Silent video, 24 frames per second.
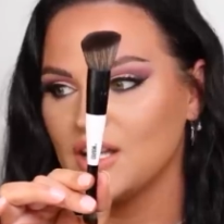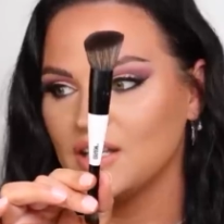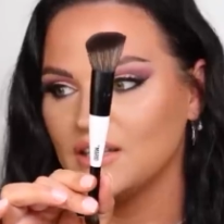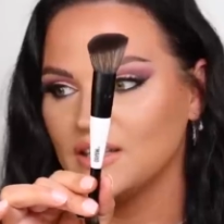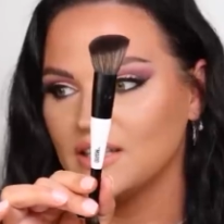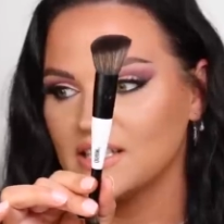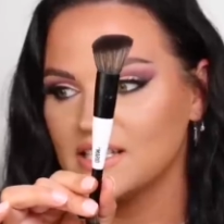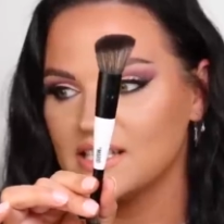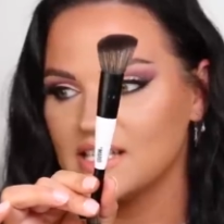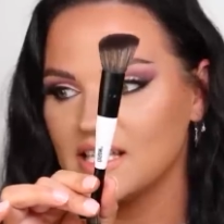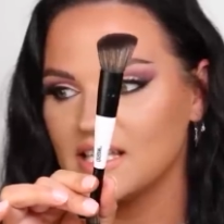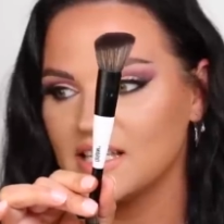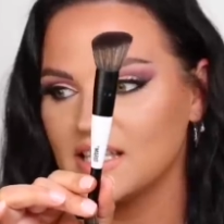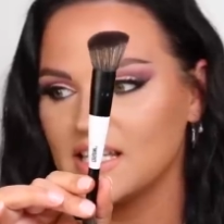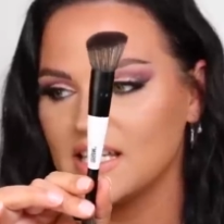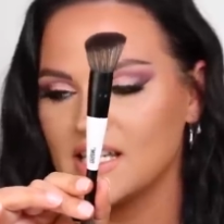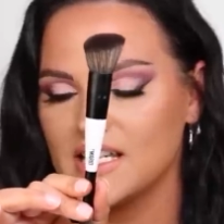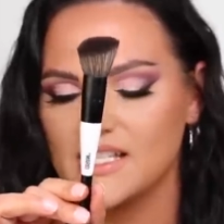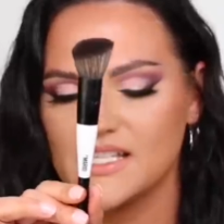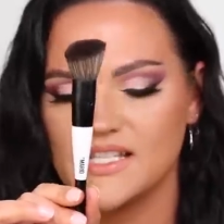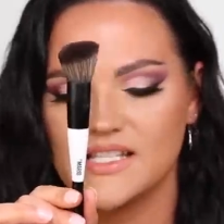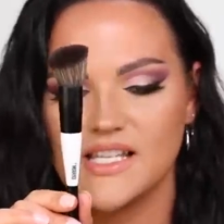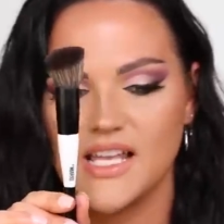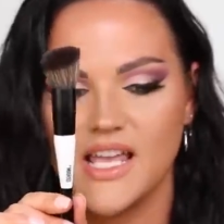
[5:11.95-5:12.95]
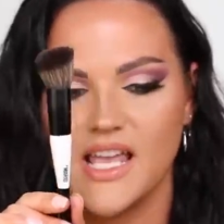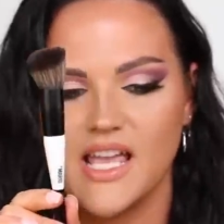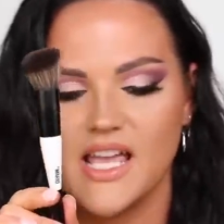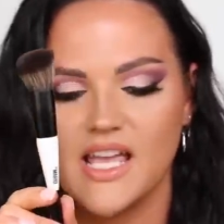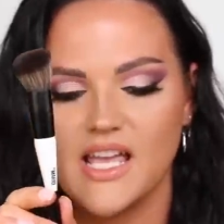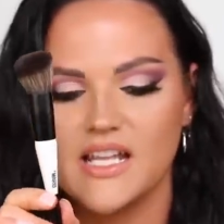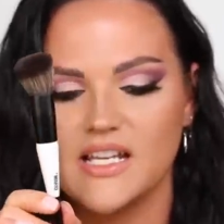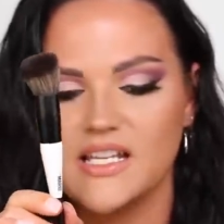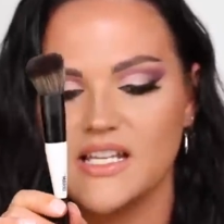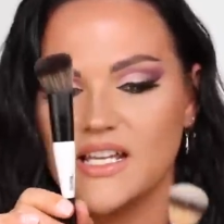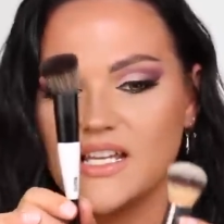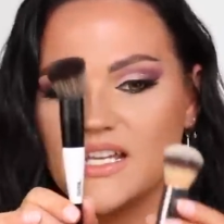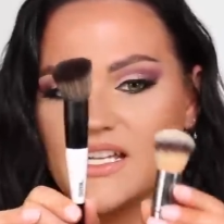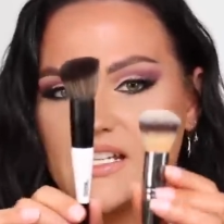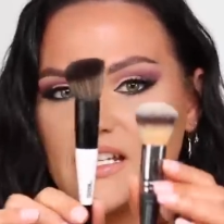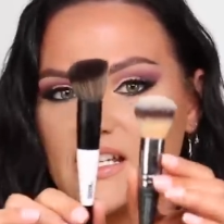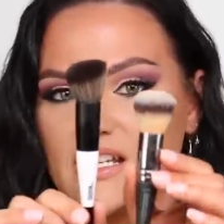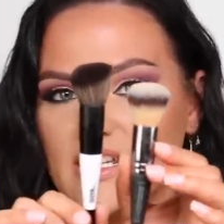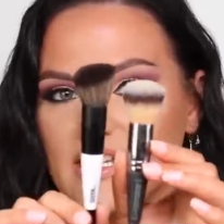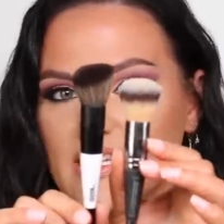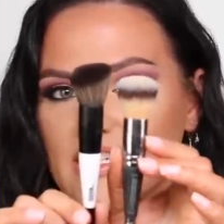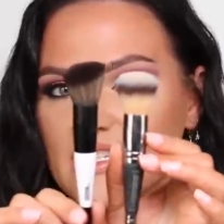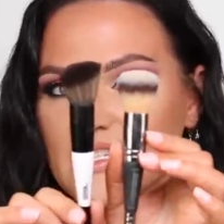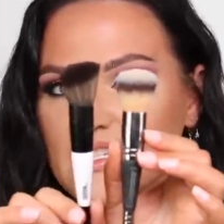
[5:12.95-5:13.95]
Looks like this, and it
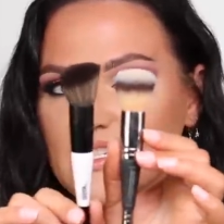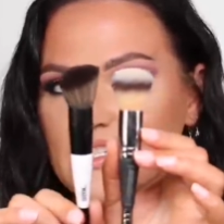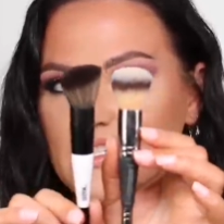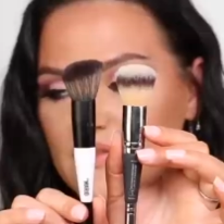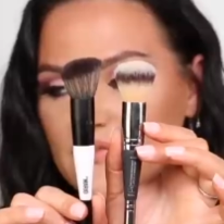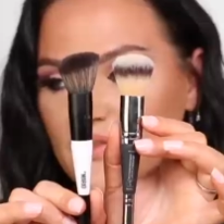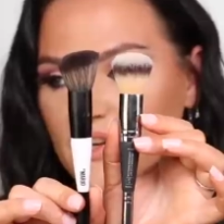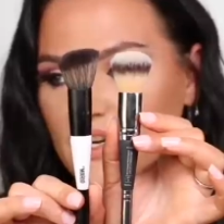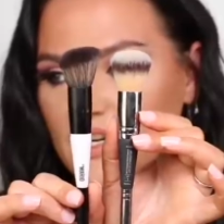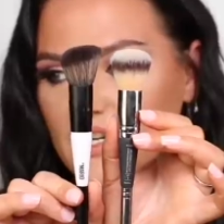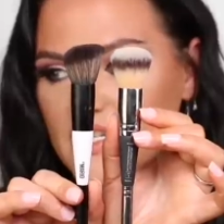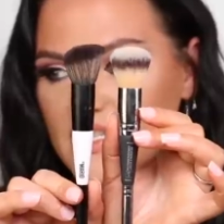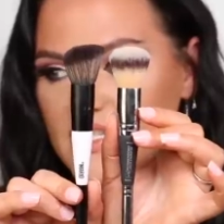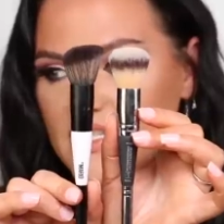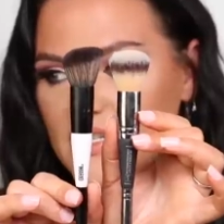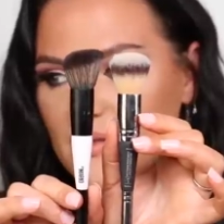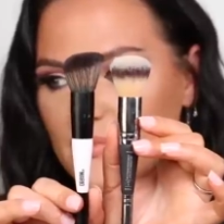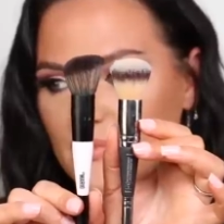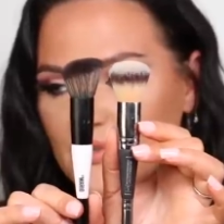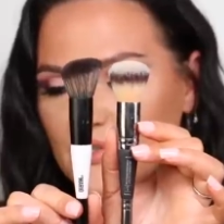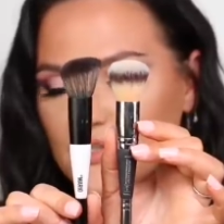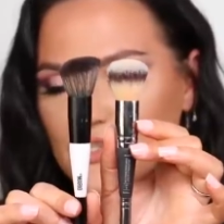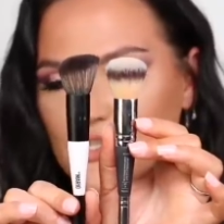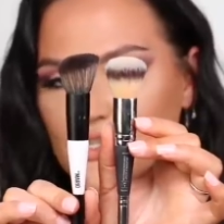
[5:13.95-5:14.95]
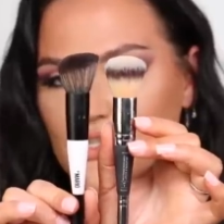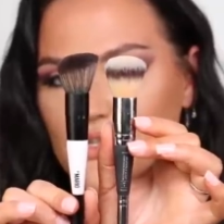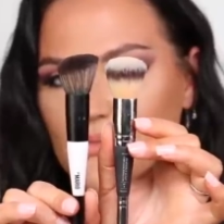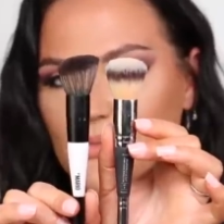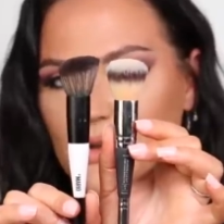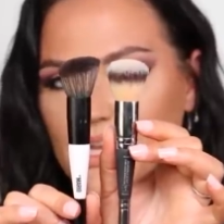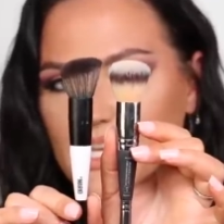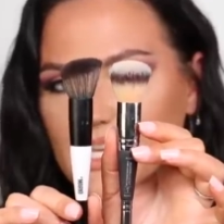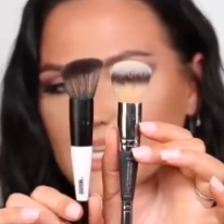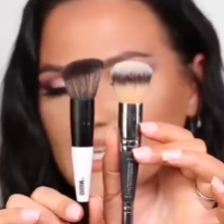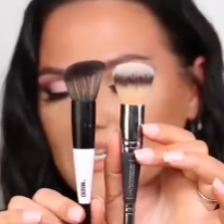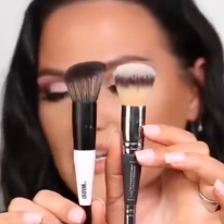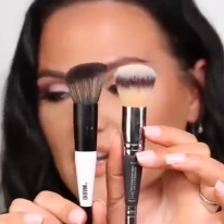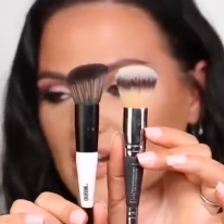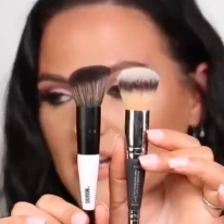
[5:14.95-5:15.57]
is very similar to my It